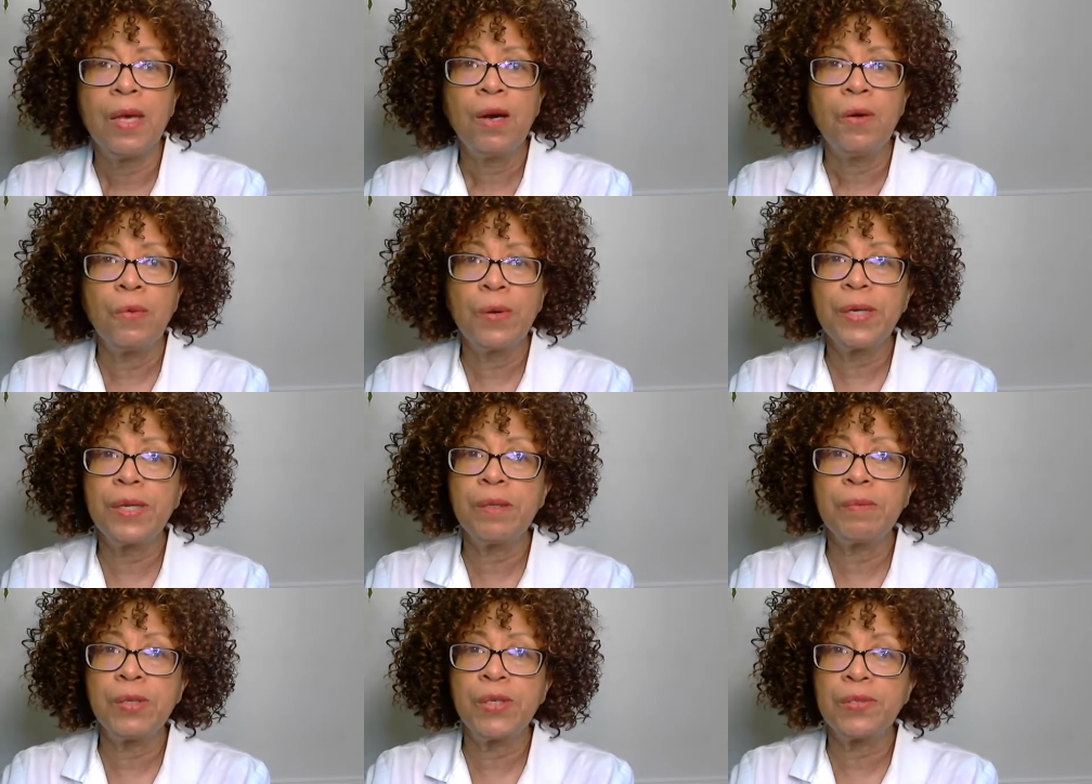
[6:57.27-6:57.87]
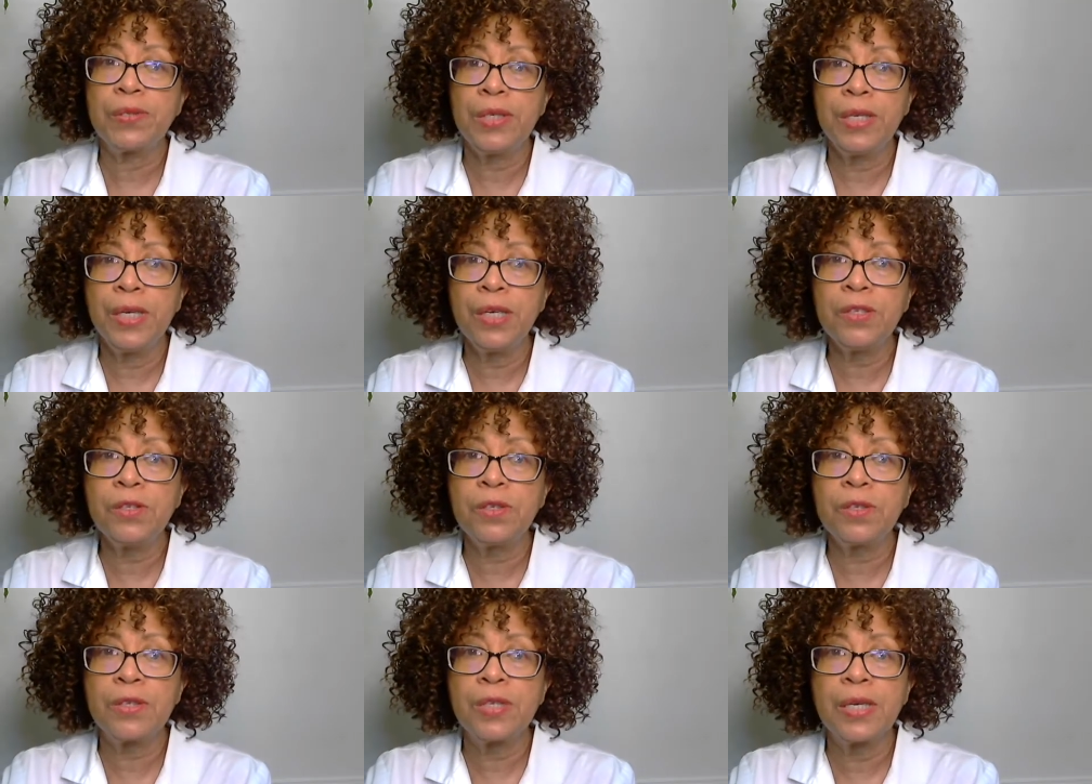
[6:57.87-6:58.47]
One of the most
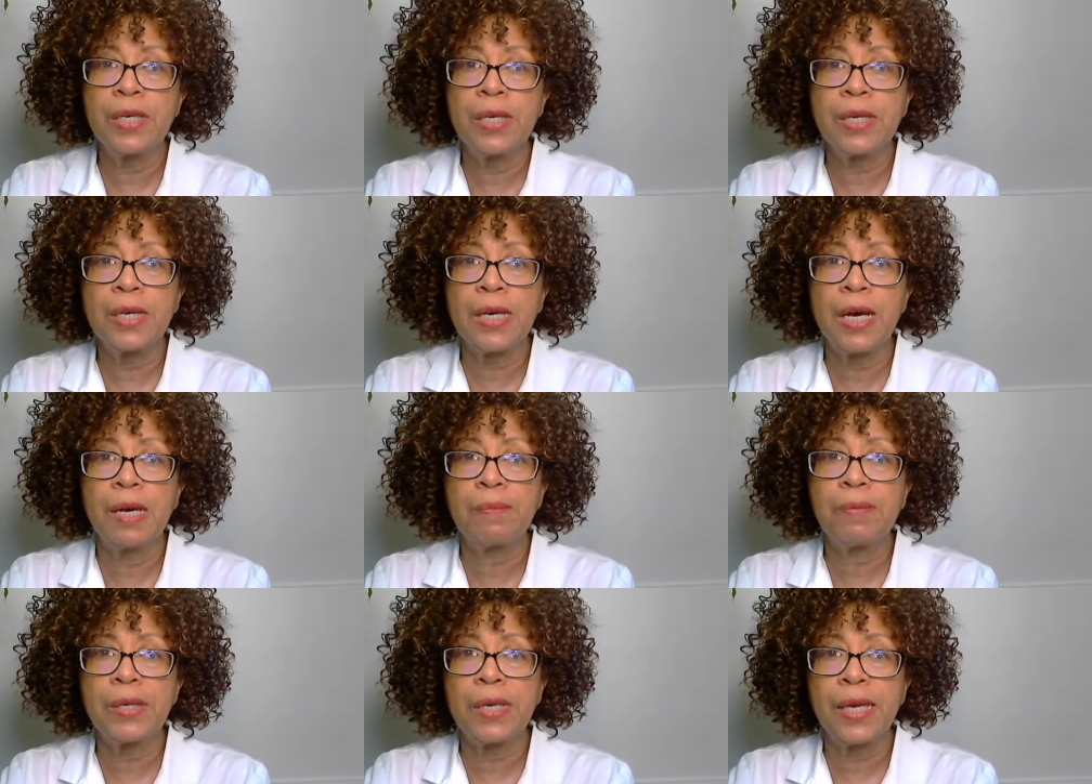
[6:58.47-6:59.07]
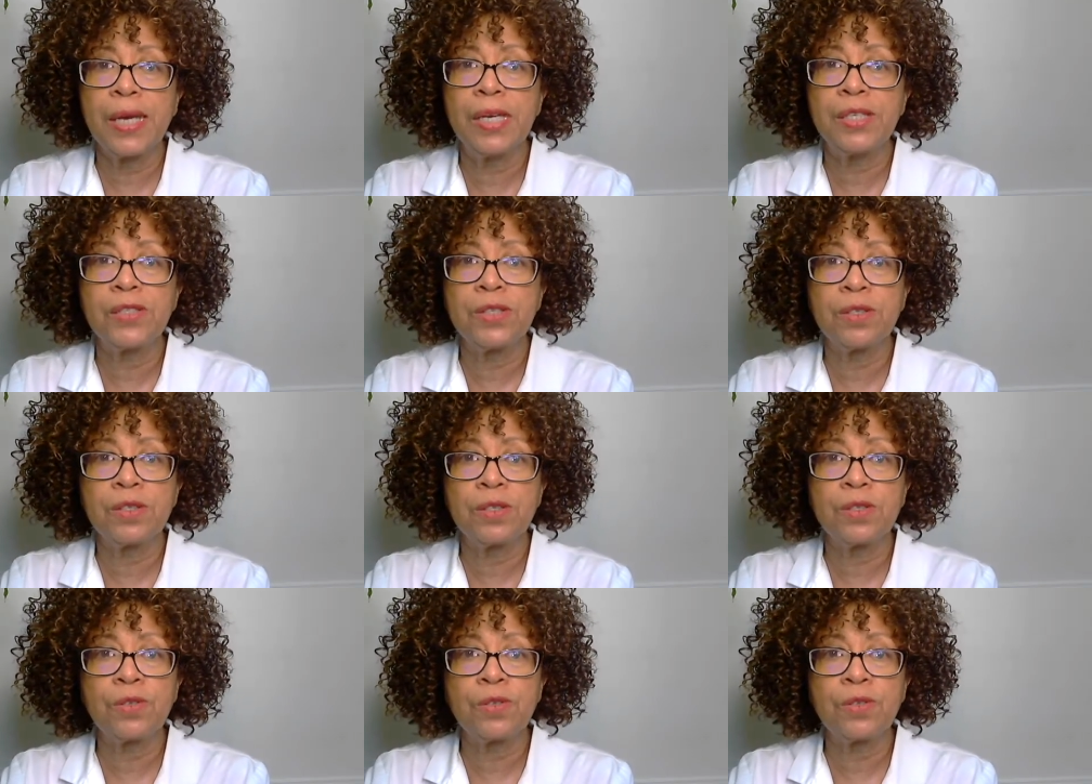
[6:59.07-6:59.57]
interesting complications